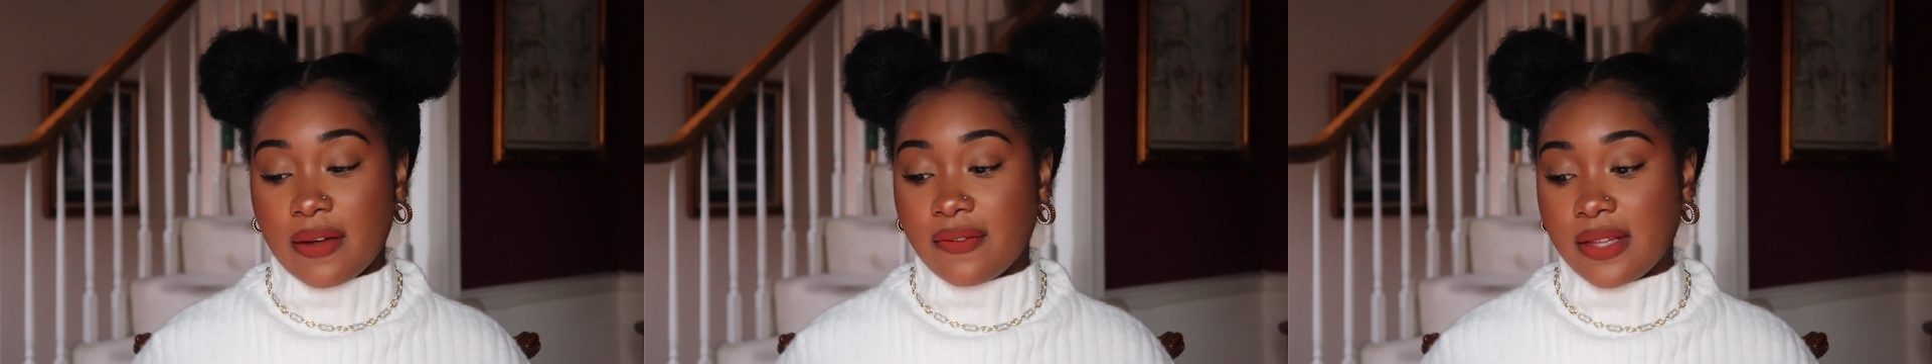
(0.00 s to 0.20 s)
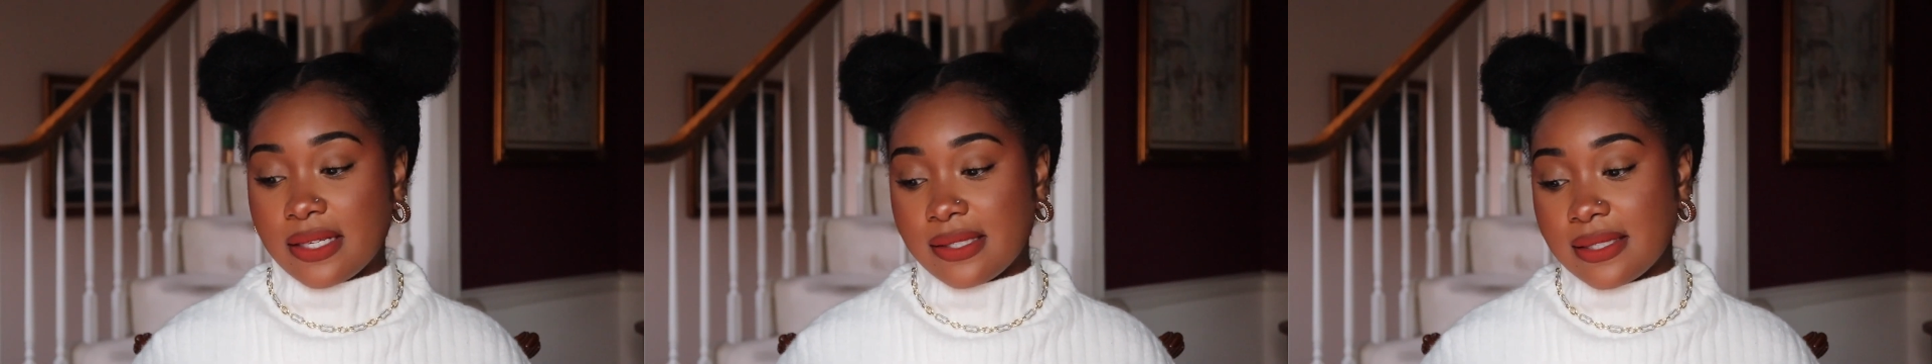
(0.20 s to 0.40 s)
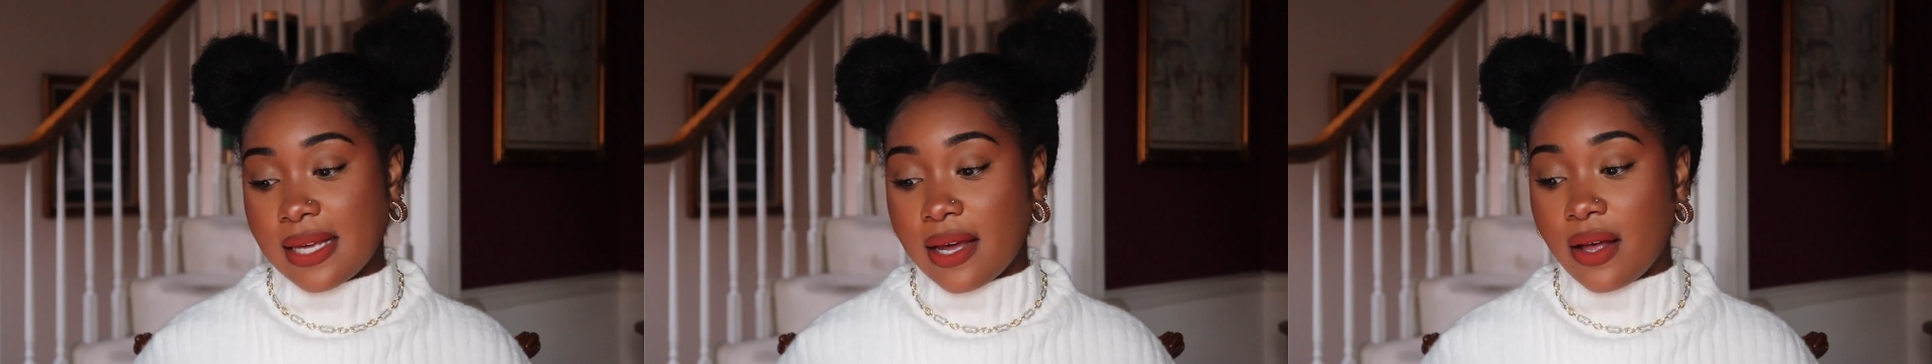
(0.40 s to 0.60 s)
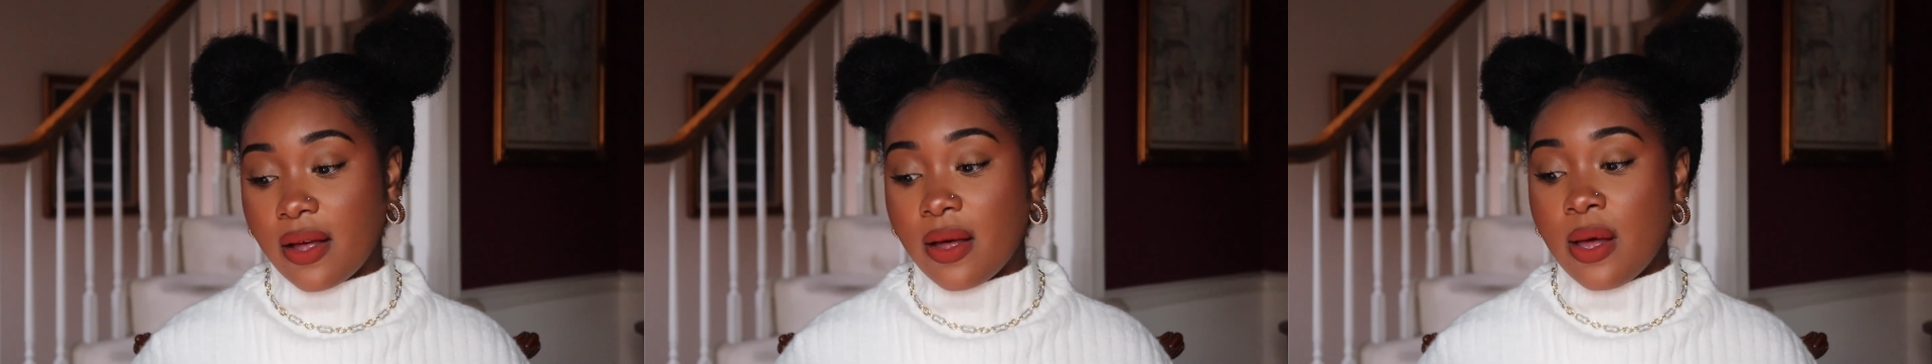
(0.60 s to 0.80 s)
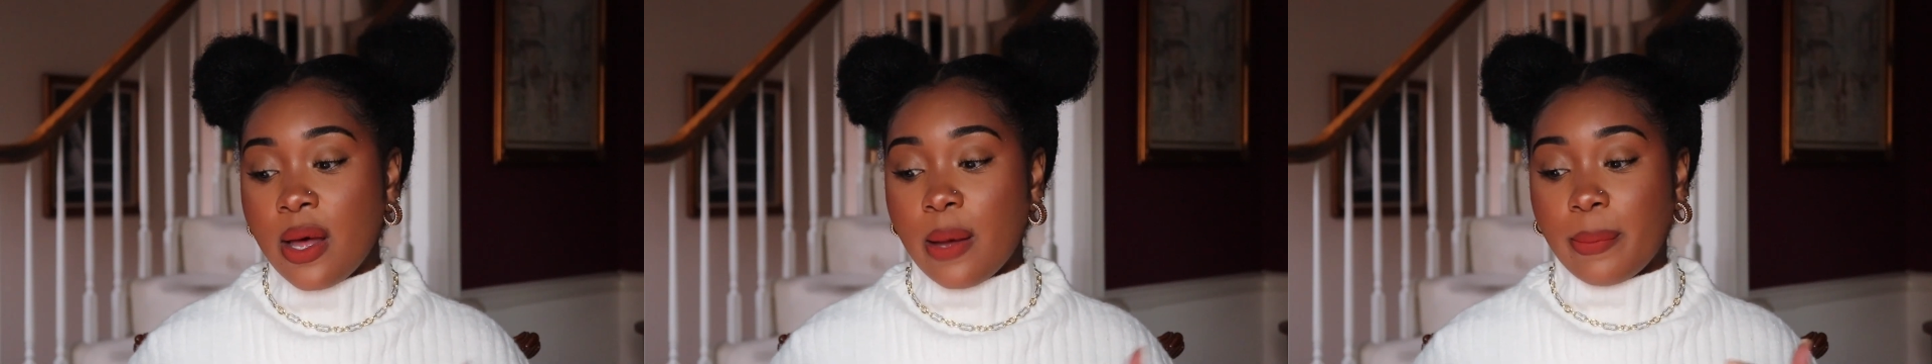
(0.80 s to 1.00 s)
of the
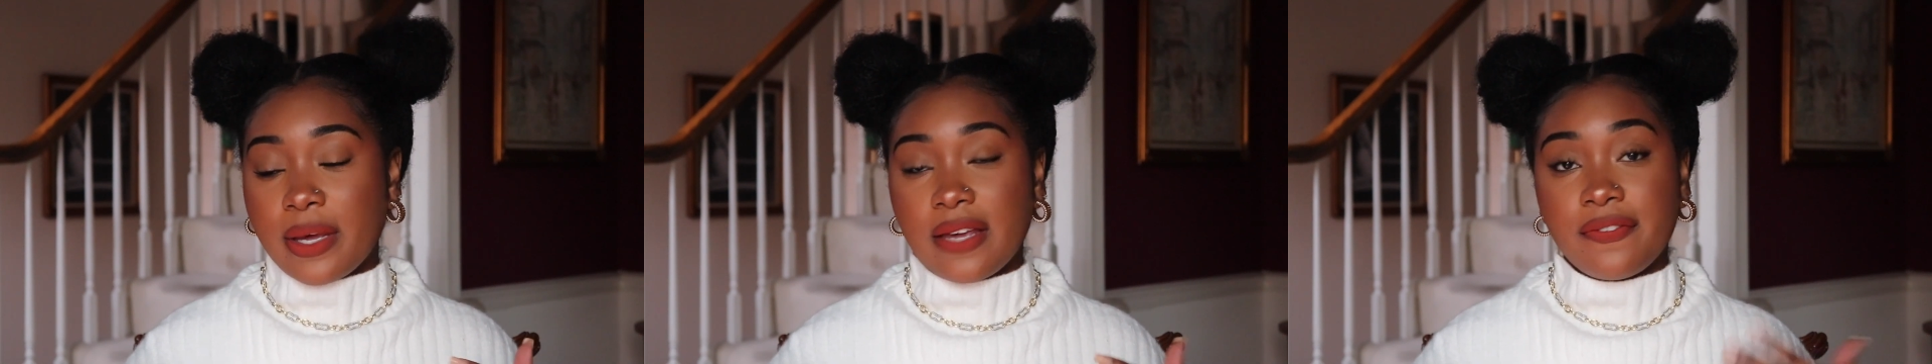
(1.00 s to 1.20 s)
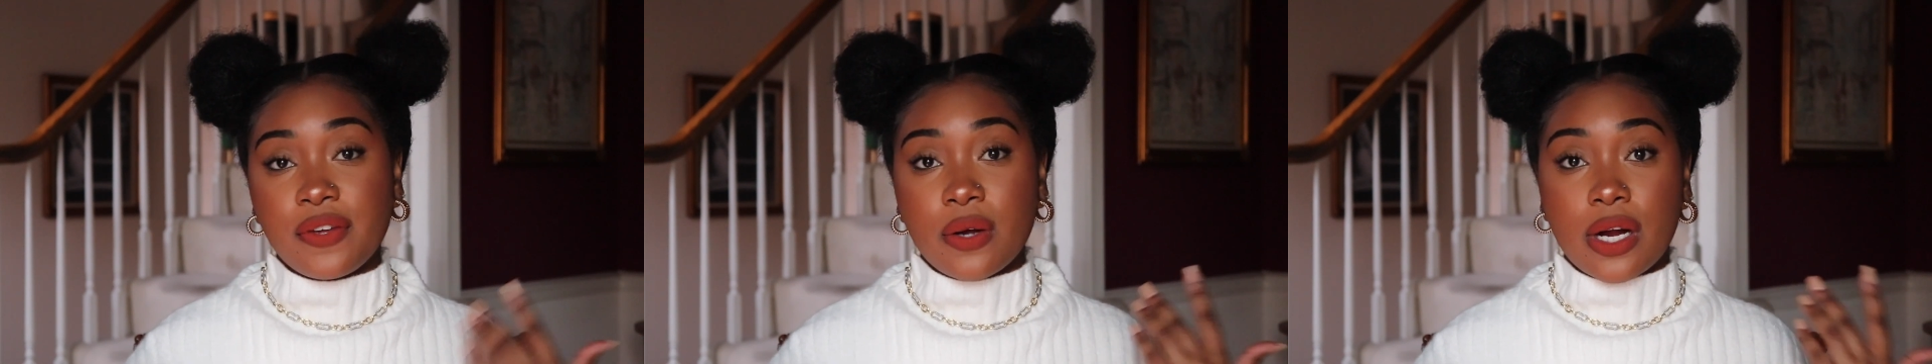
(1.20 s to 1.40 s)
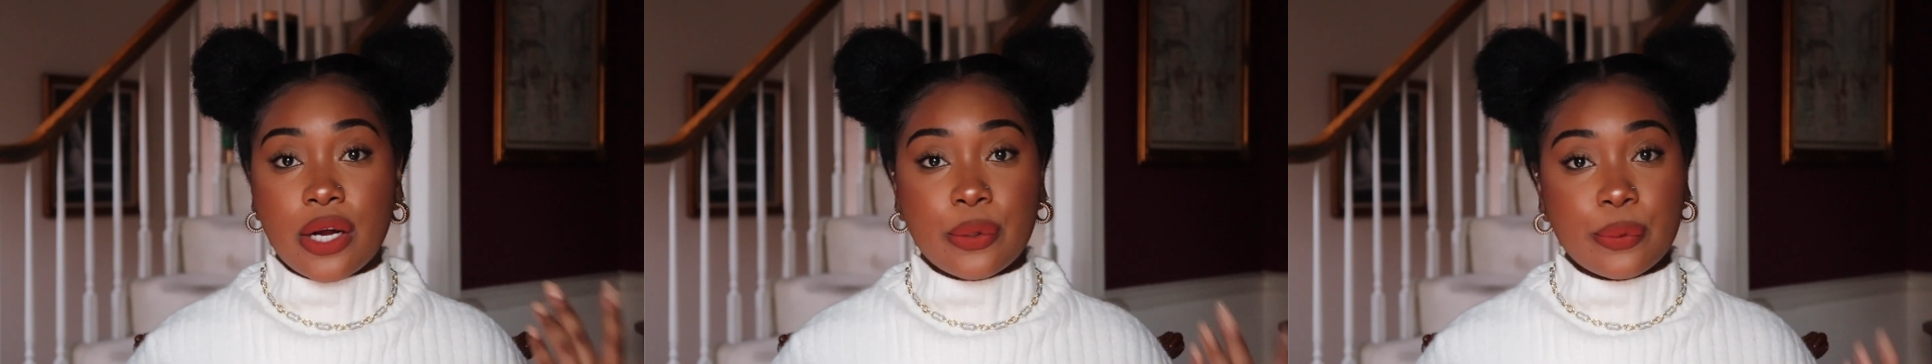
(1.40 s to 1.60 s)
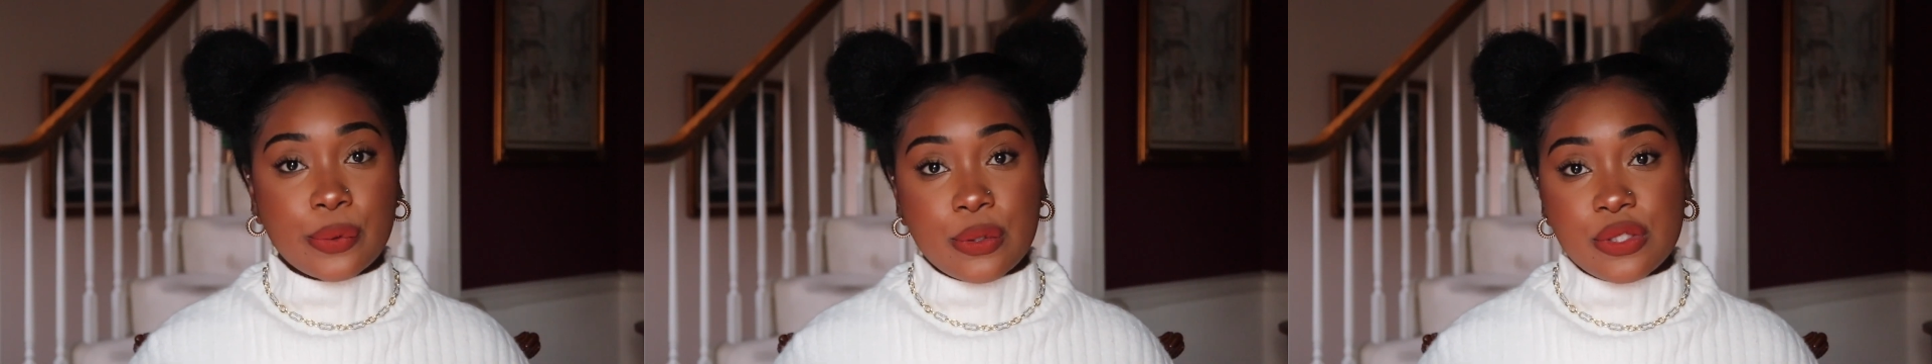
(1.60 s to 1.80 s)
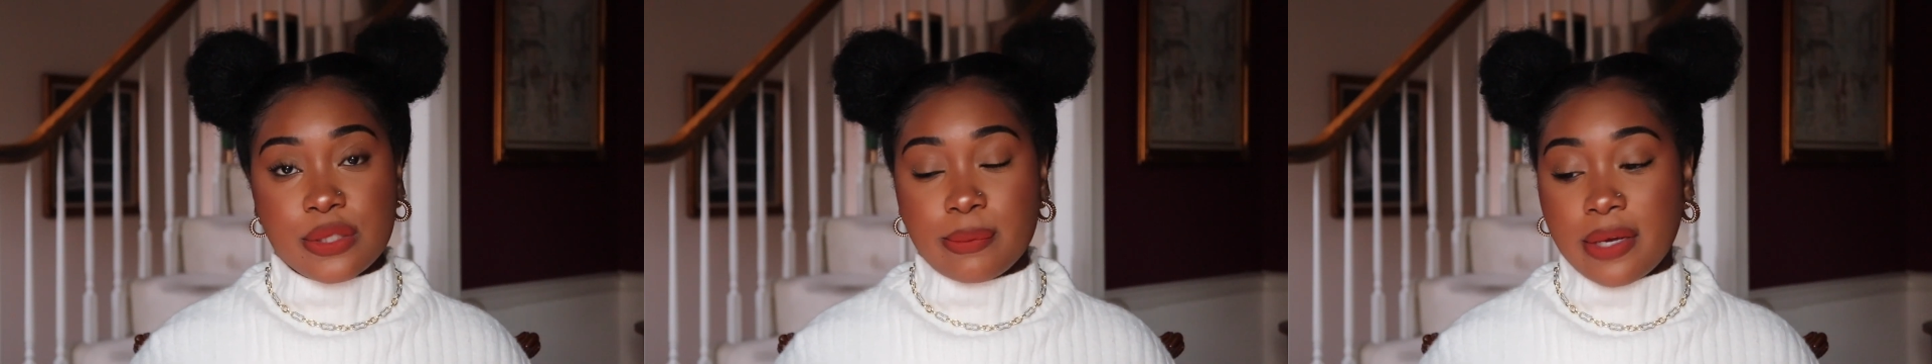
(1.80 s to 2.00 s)
sale, but if you are a Rouge